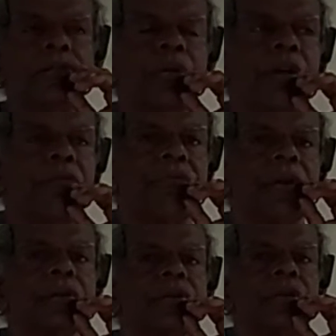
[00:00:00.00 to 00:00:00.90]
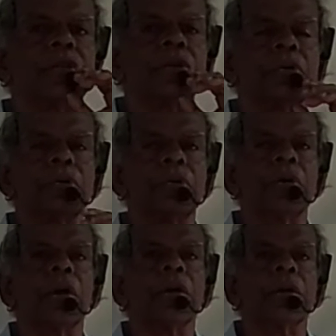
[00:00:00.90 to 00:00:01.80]
you have fears in you,
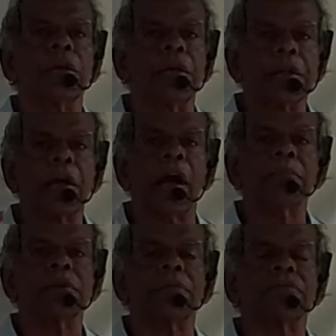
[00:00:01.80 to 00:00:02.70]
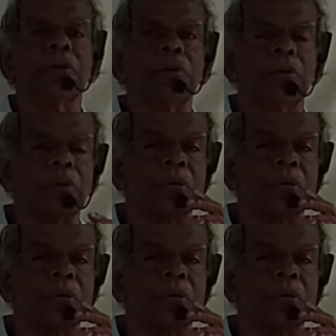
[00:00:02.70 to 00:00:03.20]
it comes after you.